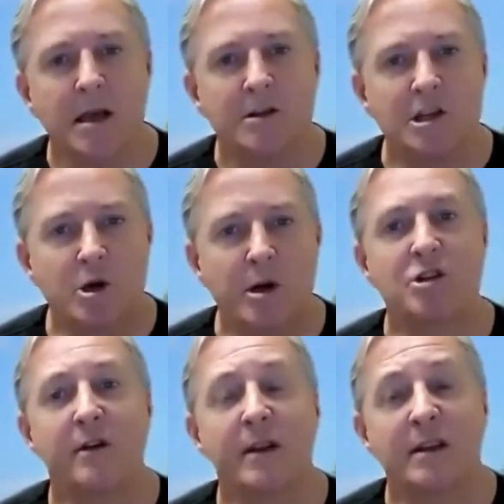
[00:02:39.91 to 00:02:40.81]

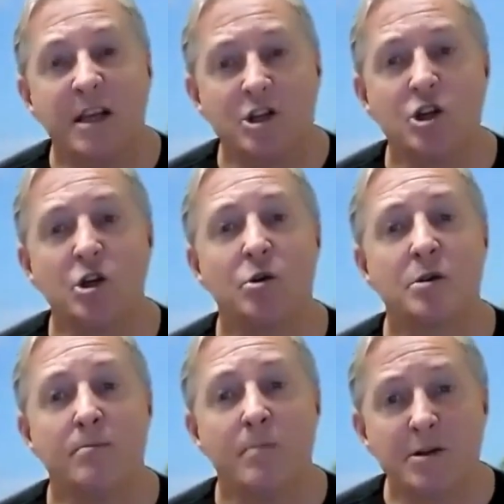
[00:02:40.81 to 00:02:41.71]
degeneration of the
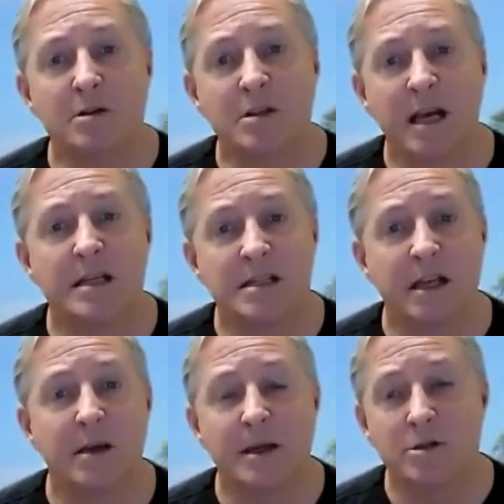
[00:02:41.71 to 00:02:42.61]
tissues, muscles, tendons,
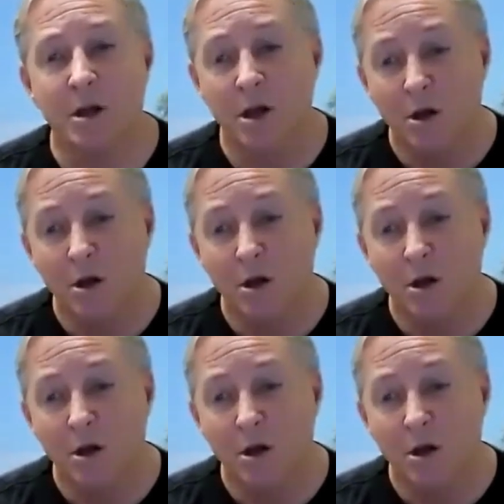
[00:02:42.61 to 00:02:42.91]
ligaments,